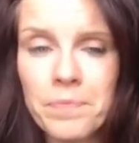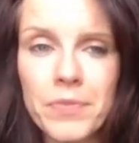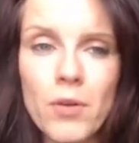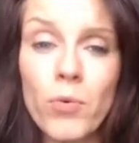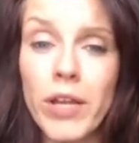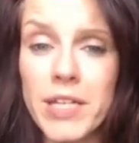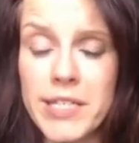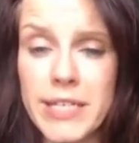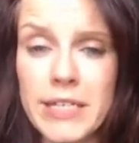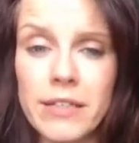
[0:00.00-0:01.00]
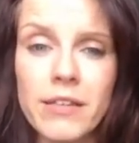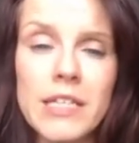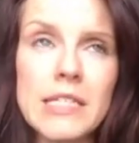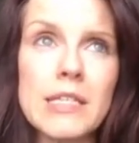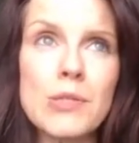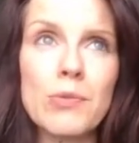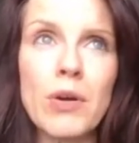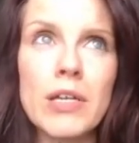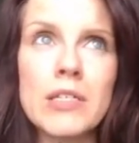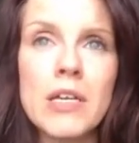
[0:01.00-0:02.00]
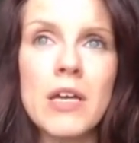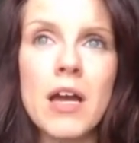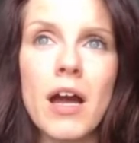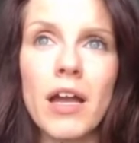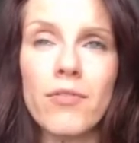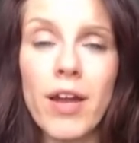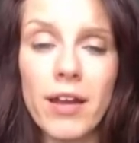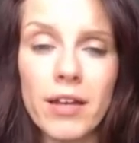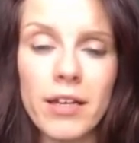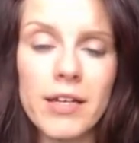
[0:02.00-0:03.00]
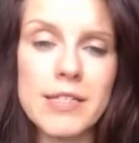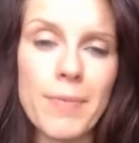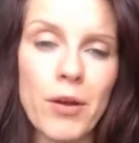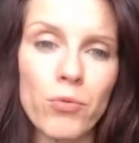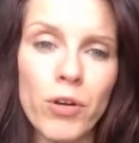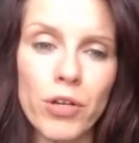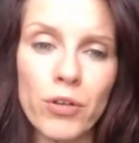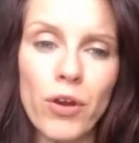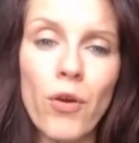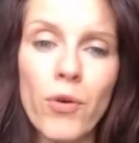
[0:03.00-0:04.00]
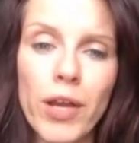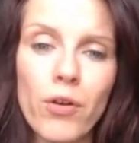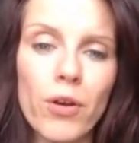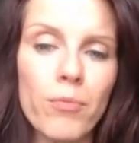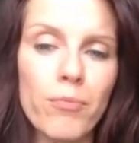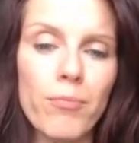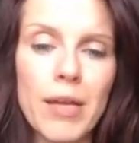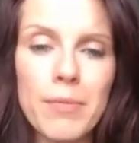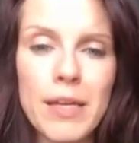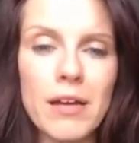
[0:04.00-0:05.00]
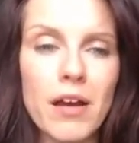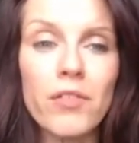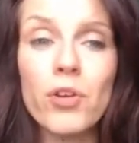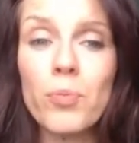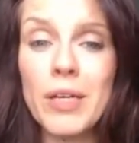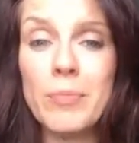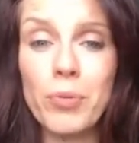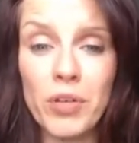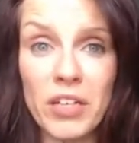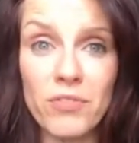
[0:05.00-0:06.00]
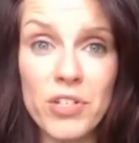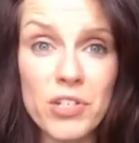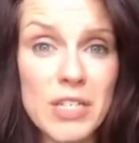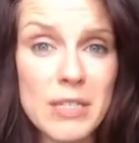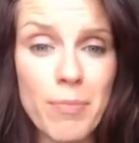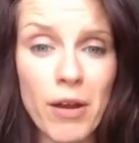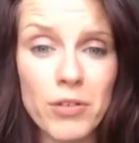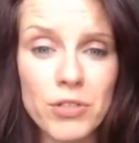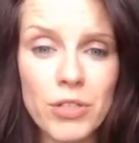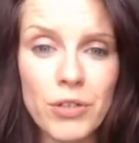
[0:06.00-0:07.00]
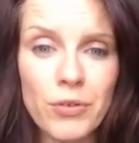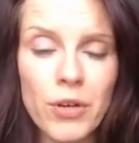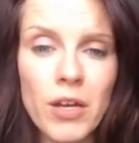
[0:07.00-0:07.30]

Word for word: what i see this is what i recognize about where you're going or maybe other people get visions about you